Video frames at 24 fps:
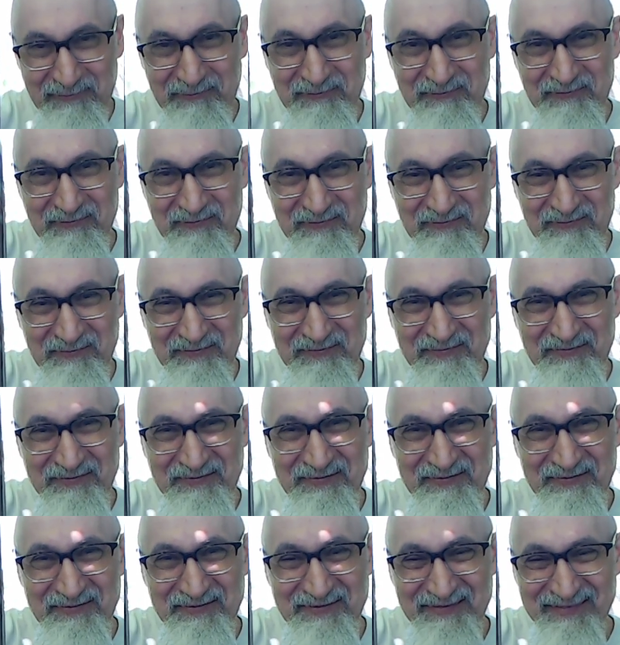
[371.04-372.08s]

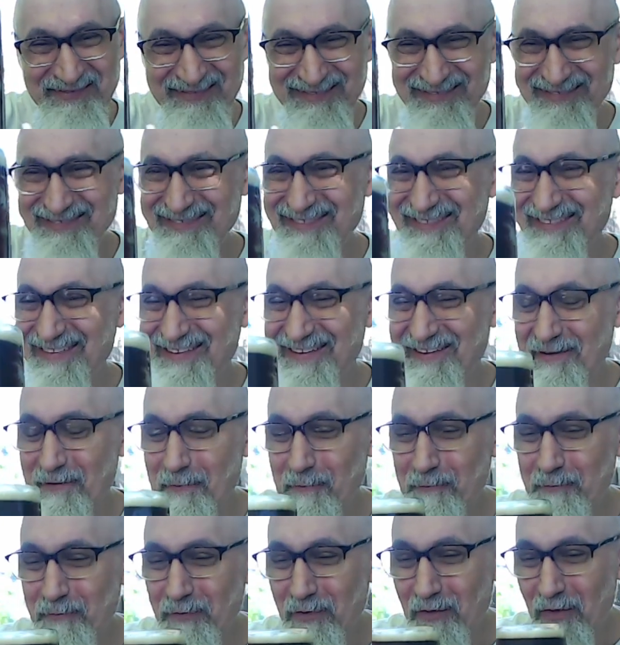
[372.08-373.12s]

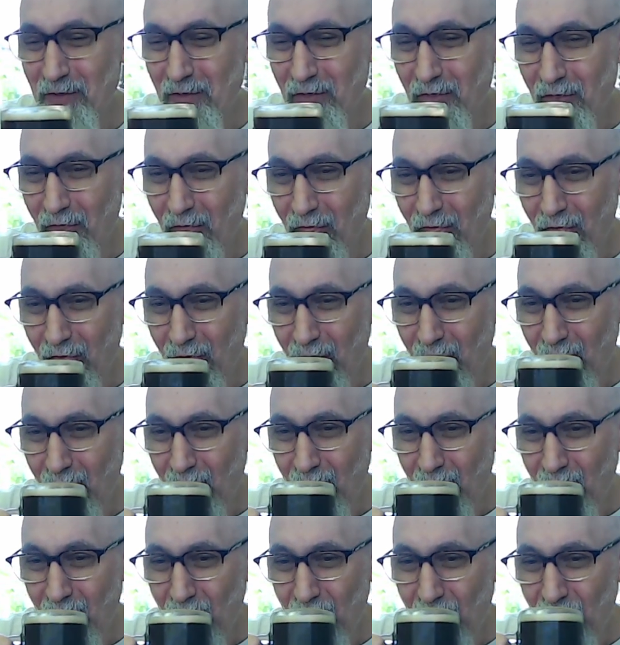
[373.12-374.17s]

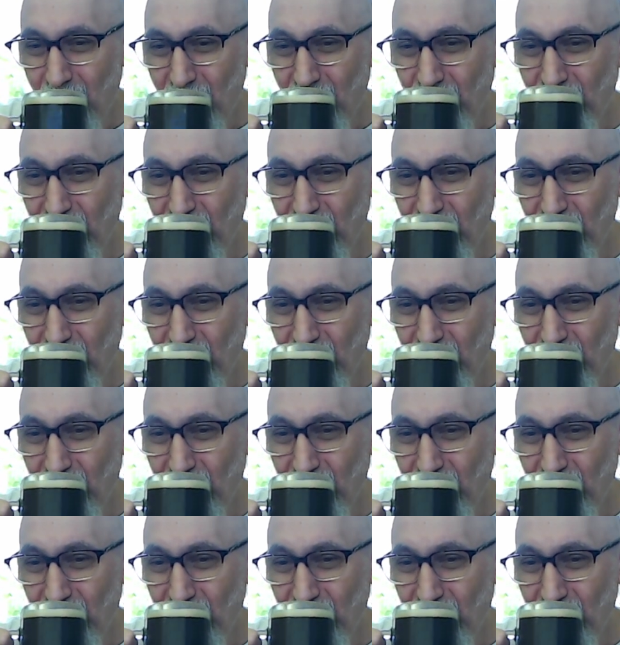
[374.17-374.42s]
Nothing is said.